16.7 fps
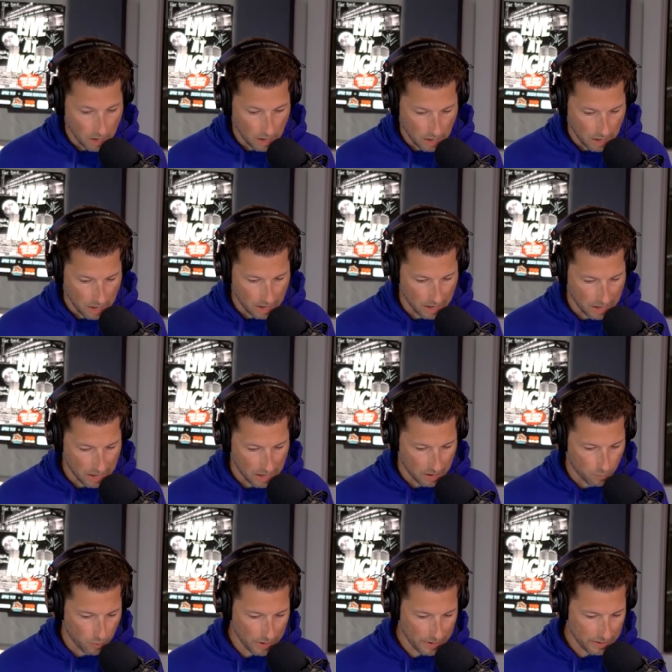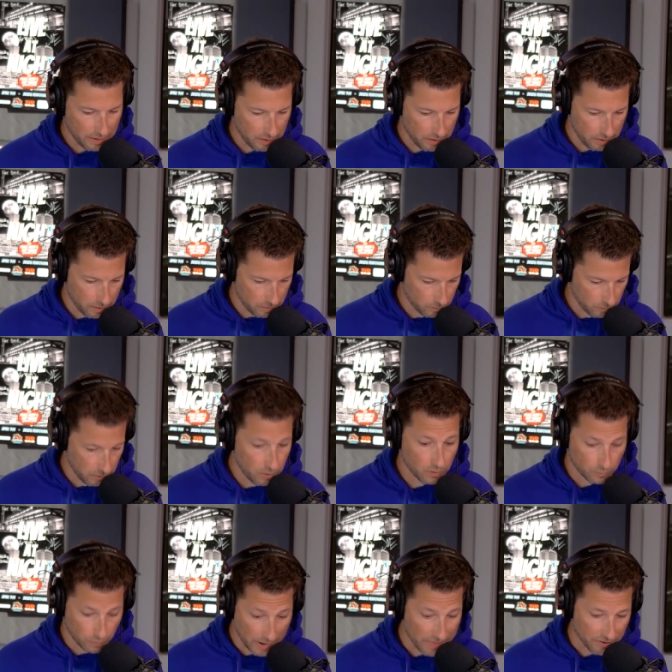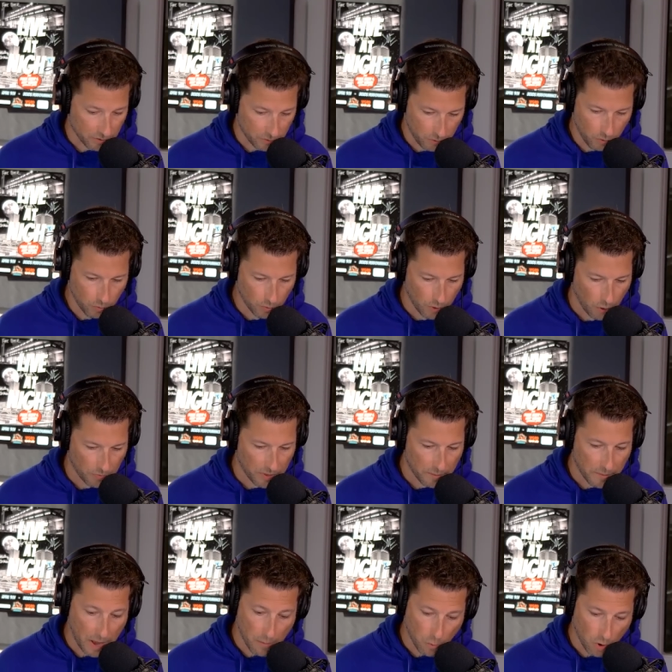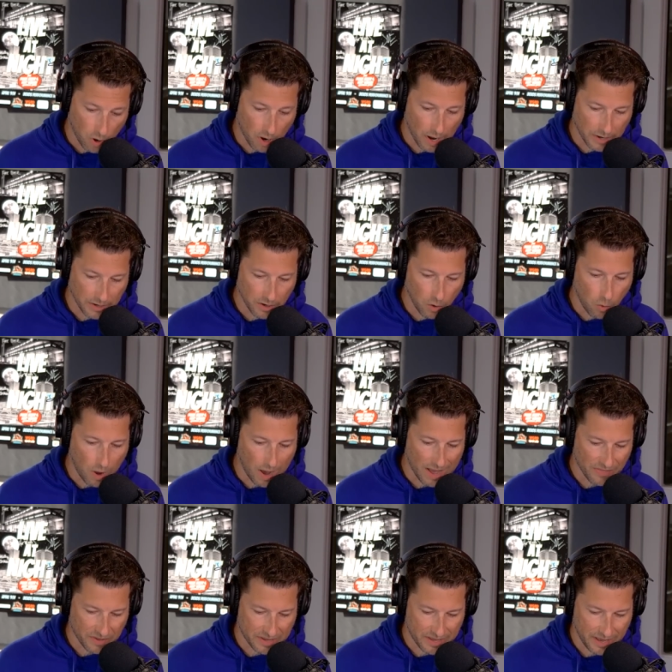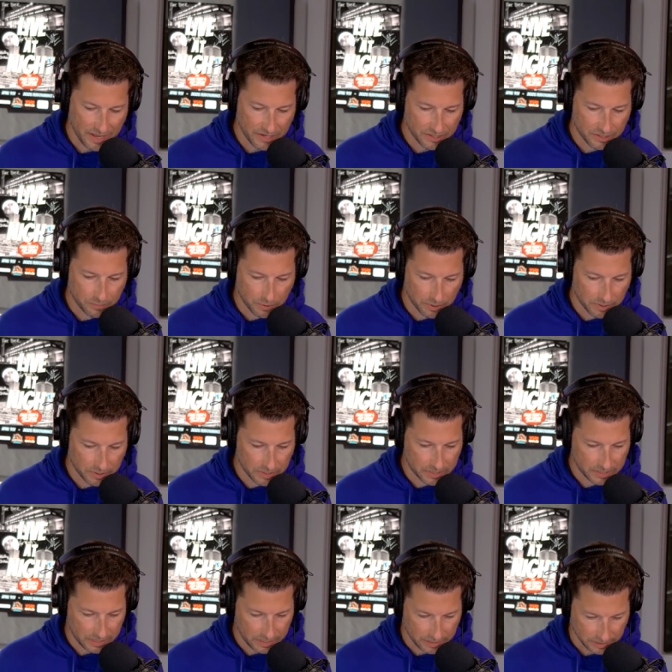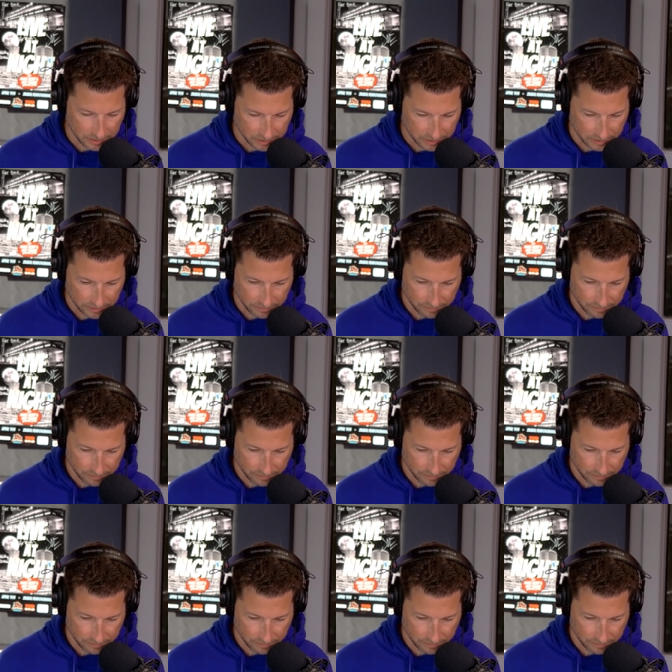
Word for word: Uh, what? Or rather, who wrote the memoir "I Know Why the Caged Bird Sings"?